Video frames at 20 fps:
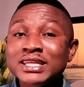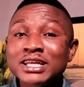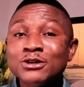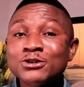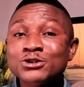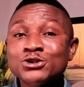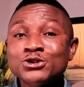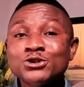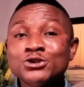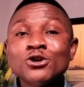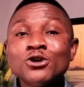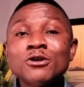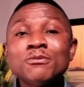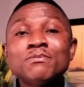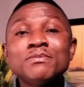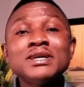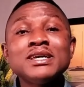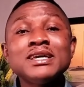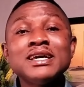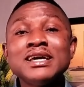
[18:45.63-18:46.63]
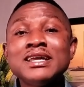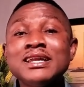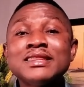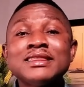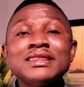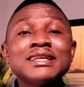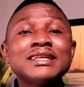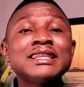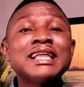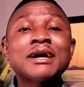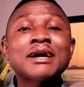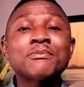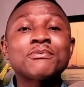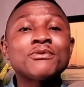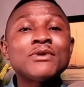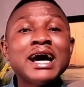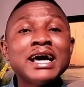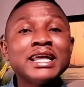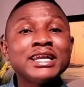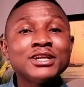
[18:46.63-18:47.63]
there should not be anything
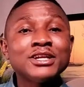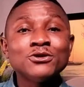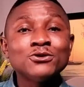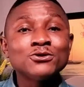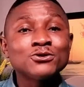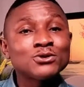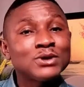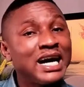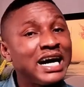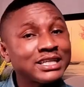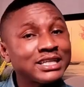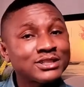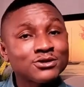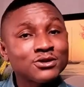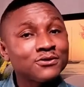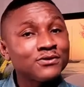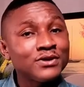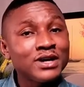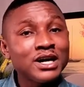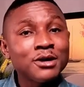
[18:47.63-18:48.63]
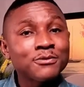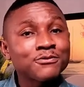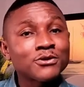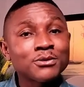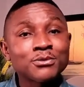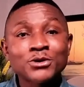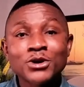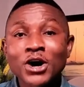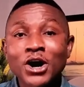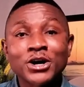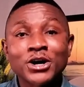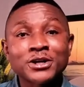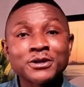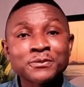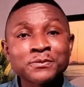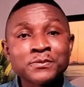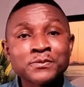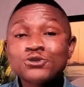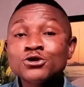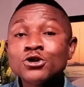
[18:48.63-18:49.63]
like pride in you to ask of help from God.
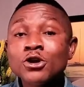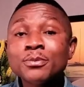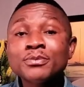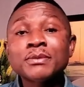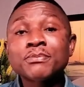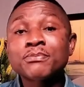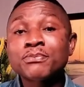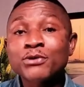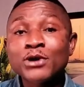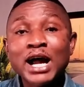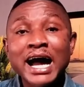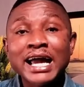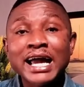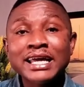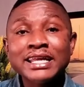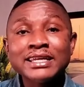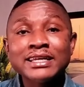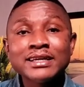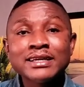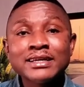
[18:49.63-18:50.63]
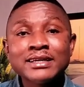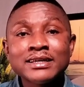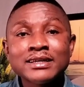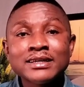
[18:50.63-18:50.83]
Drop the pride